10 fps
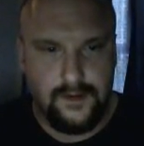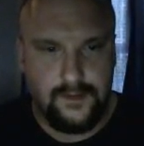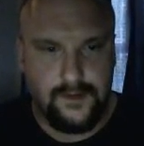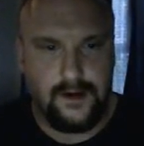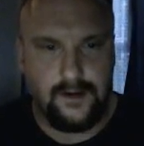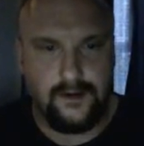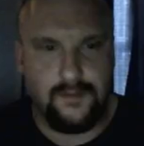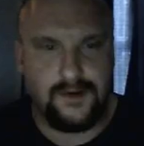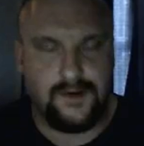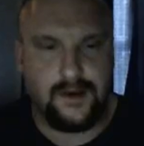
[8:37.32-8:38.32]
sorry, I know you
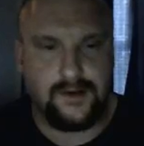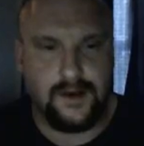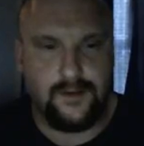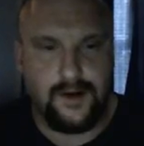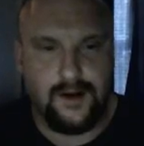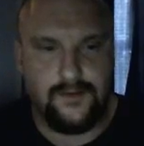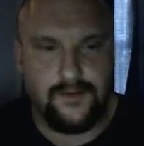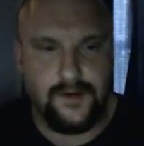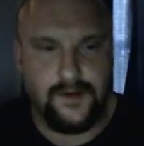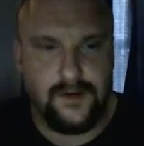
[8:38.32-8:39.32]
missed that because I went off
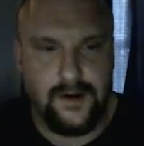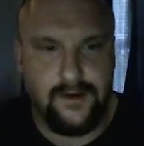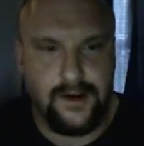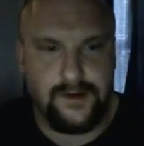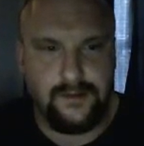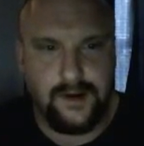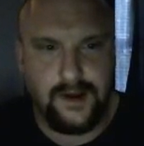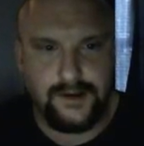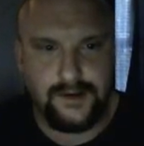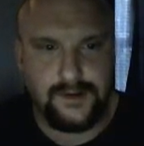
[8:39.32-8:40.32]
the video narration, but
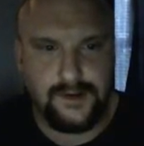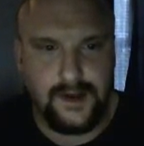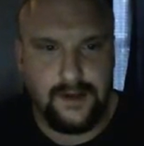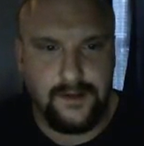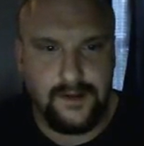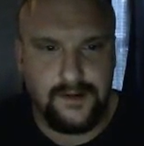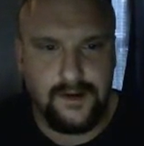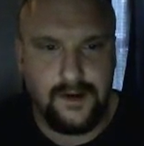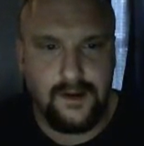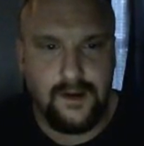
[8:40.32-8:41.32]
I just was typing this
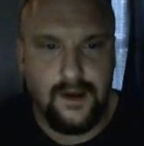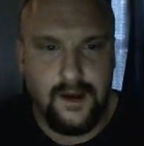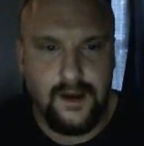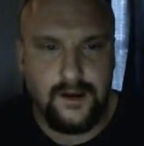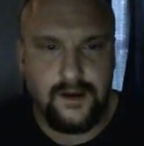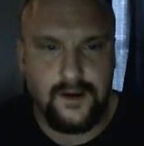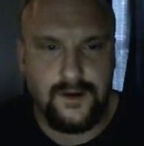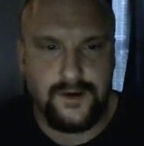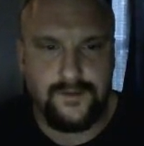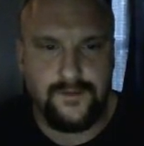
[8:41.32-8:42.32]
in. And you can
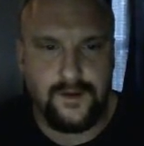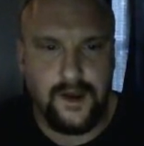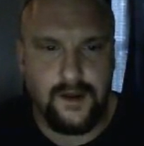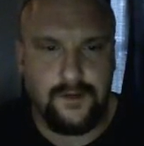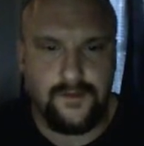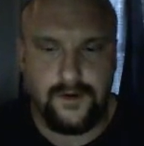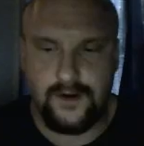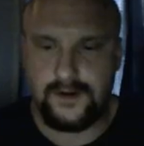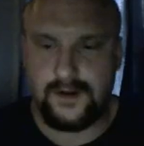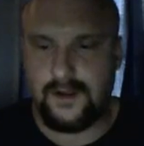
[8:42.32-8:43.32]
use your full name at
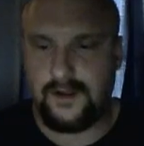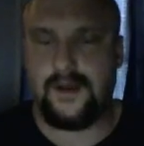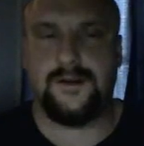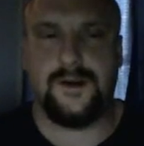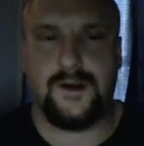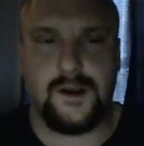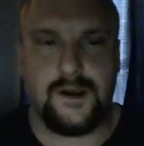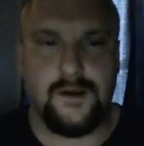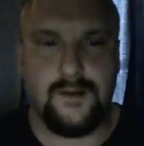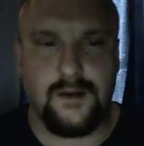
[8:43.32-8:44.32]
first, and then as you get
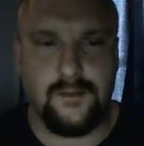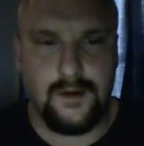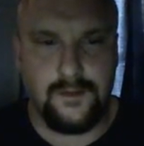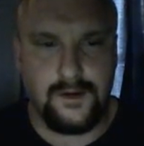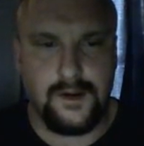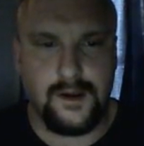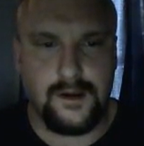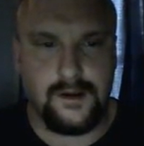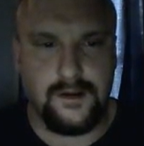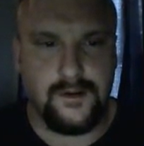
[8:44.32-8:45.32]
to emailing people and they
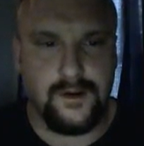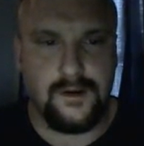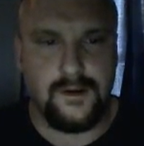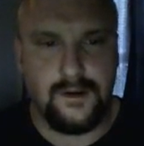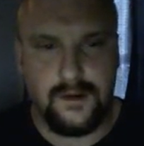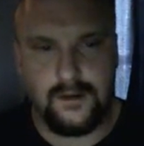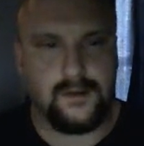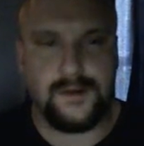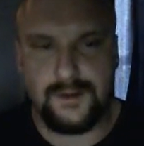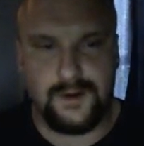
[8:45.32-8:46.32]
get to know you, you
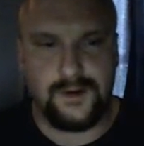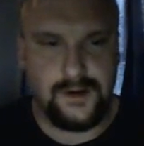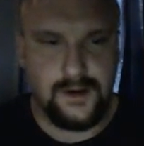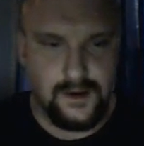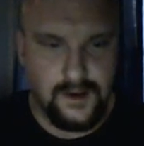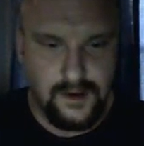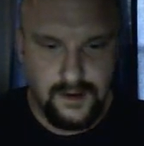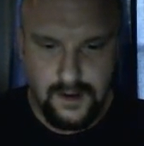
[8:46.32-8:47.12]
can just put Seeley.